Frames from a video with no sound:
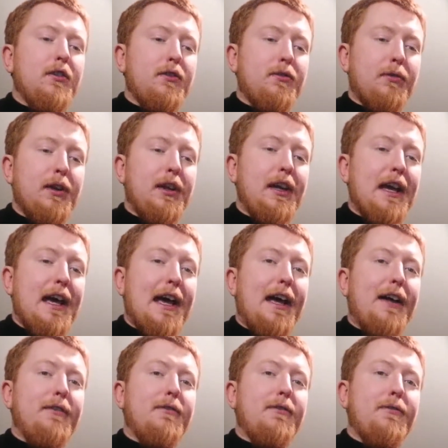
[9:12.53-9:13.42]
3
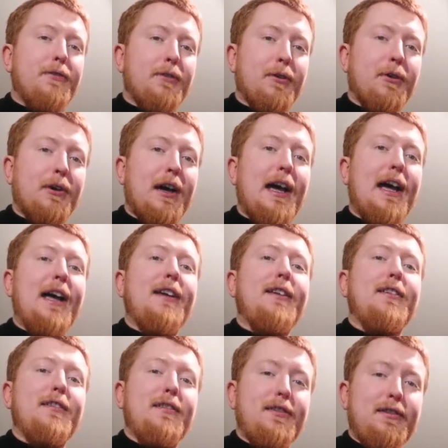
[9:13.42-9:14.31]
and 4
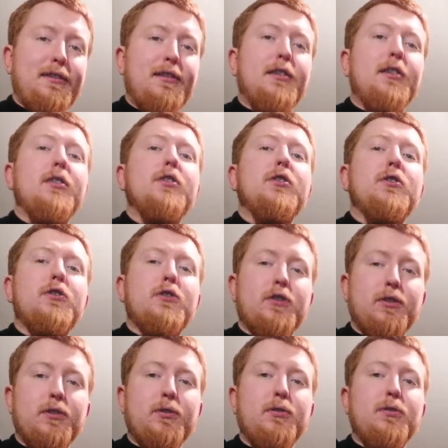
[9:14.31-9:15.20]
and
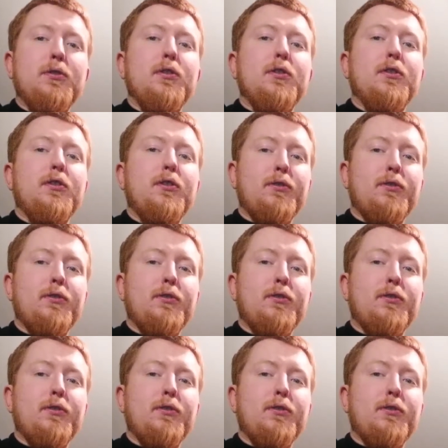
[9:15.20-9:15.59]
2,